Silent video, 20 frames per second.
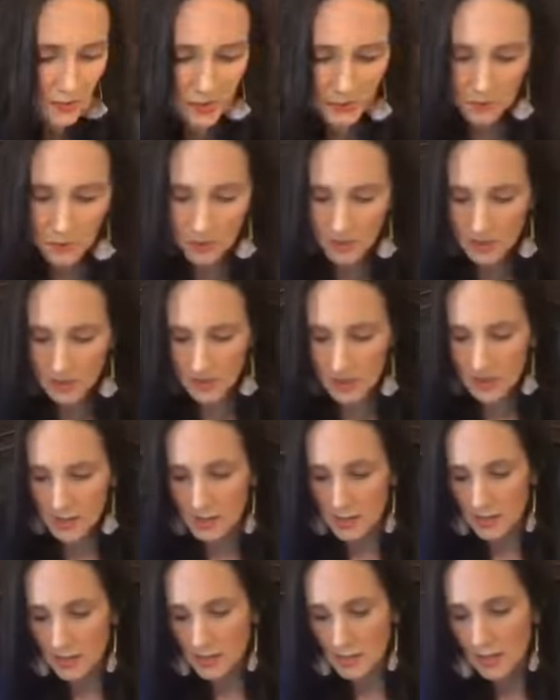I'm going to put in
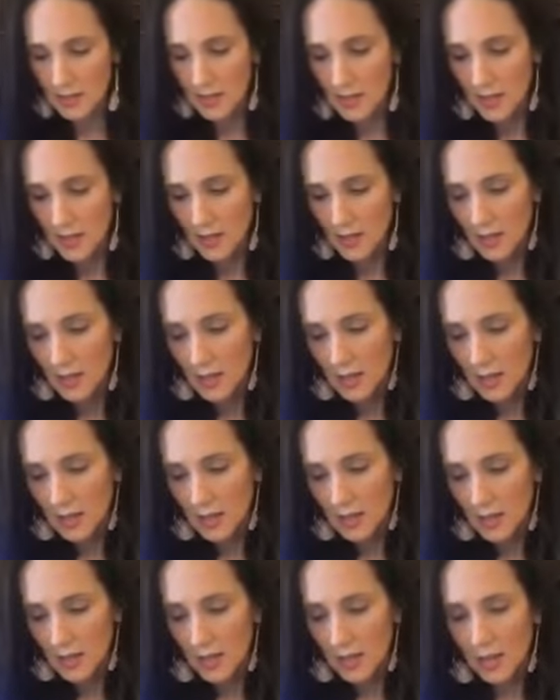there.
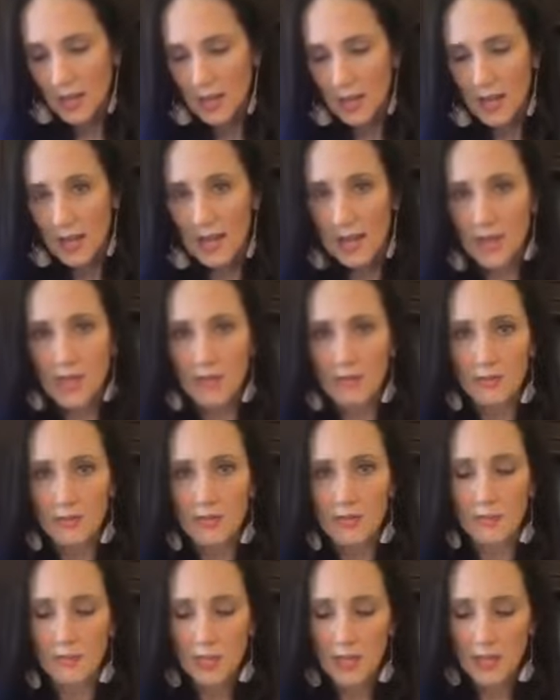I have
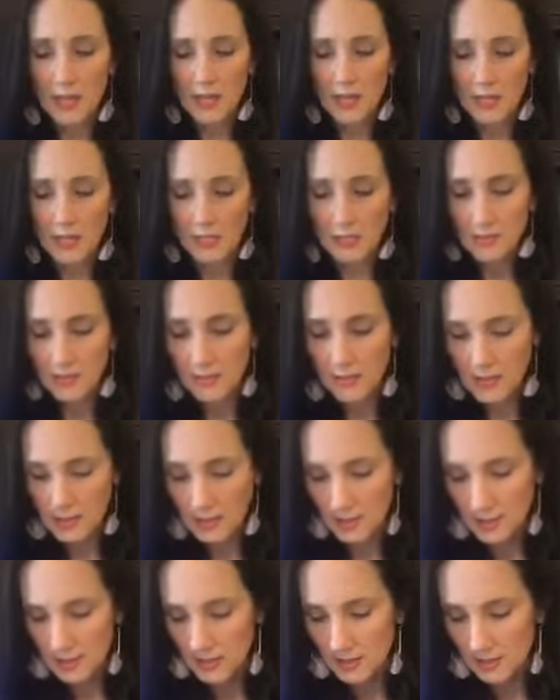some bay leaves,
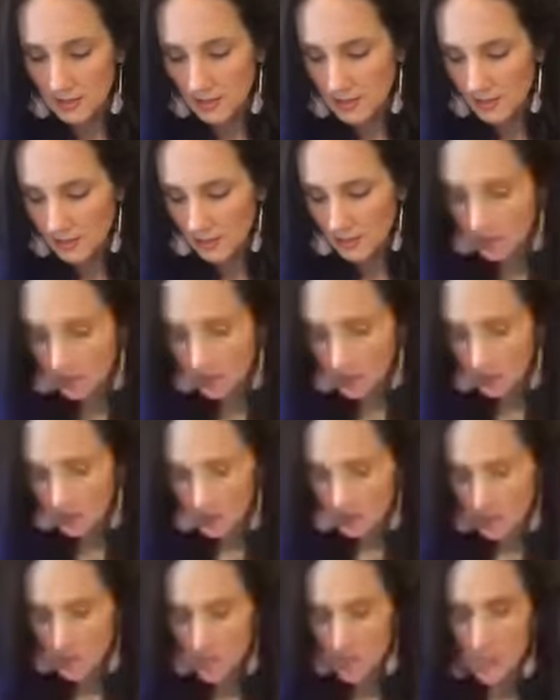
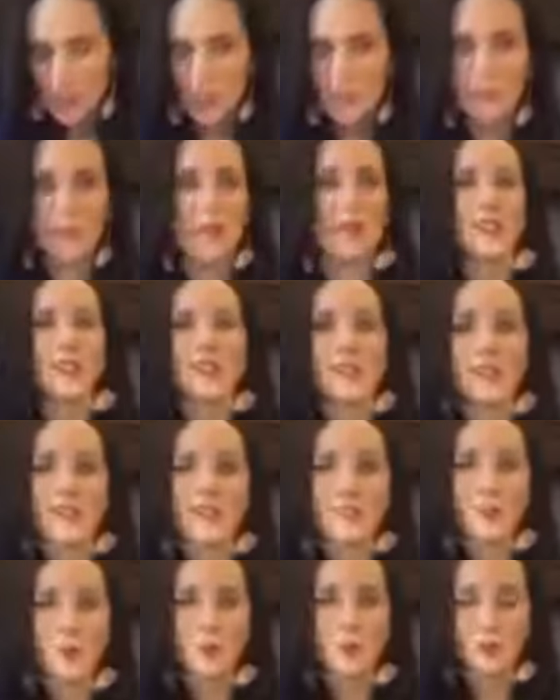and mine are
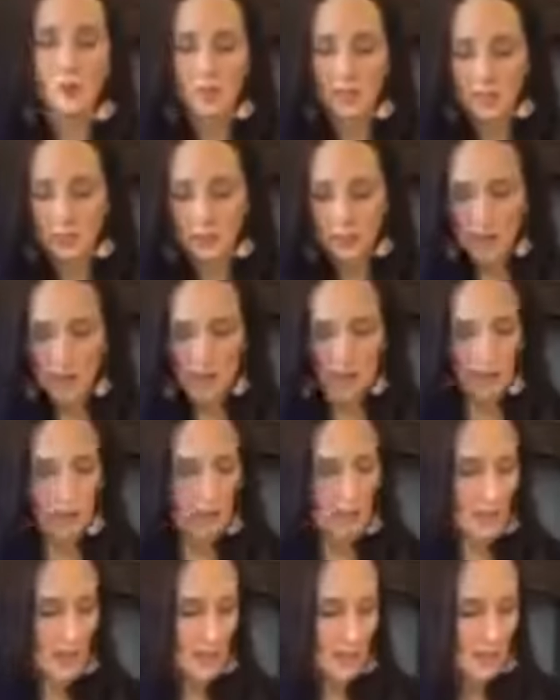kind of old because I bought a
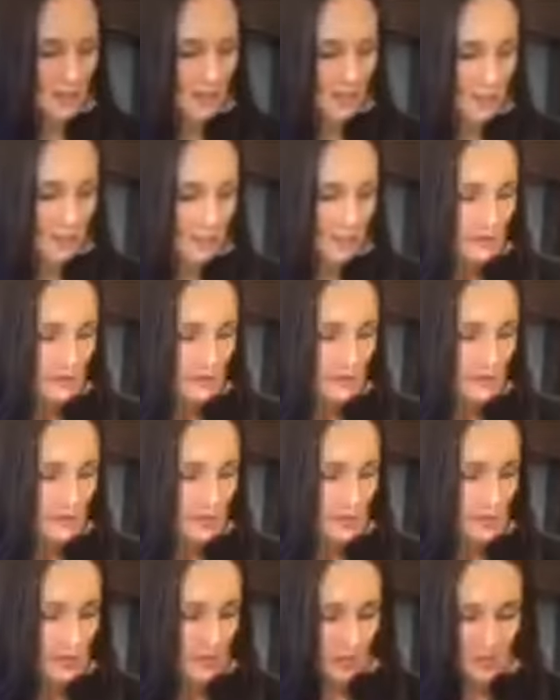big thing and they
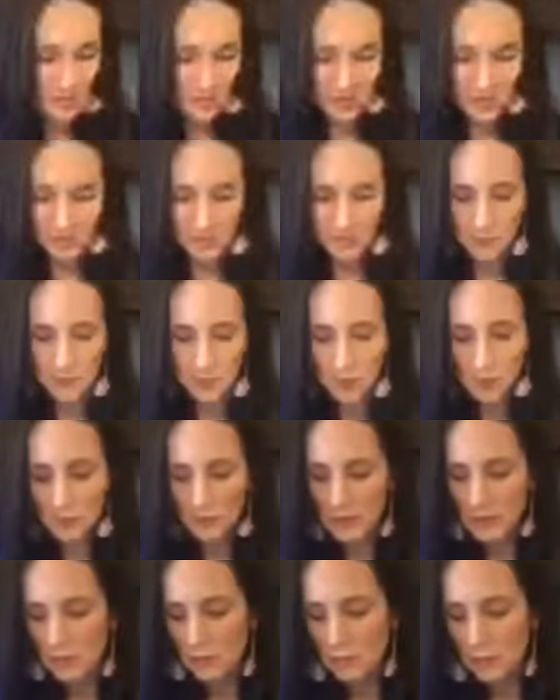last a long time.
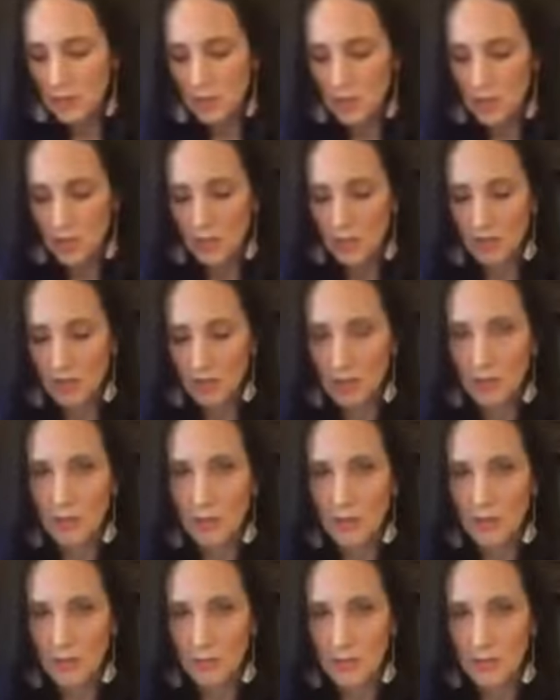Normally you'd put 2, I put
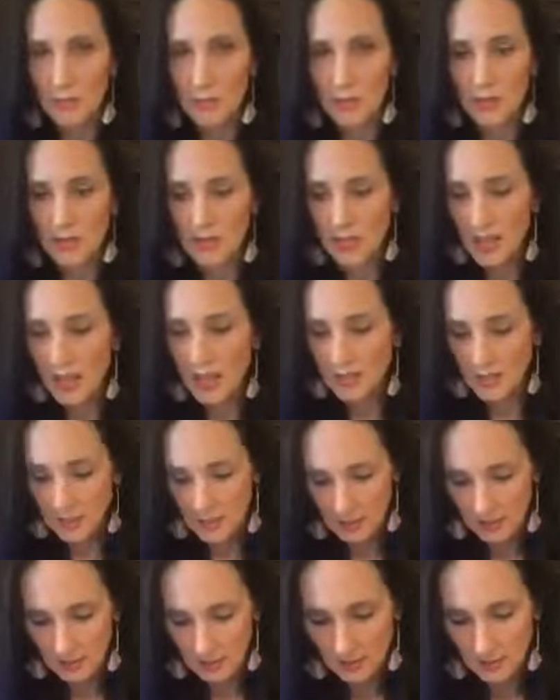a little bit more than that.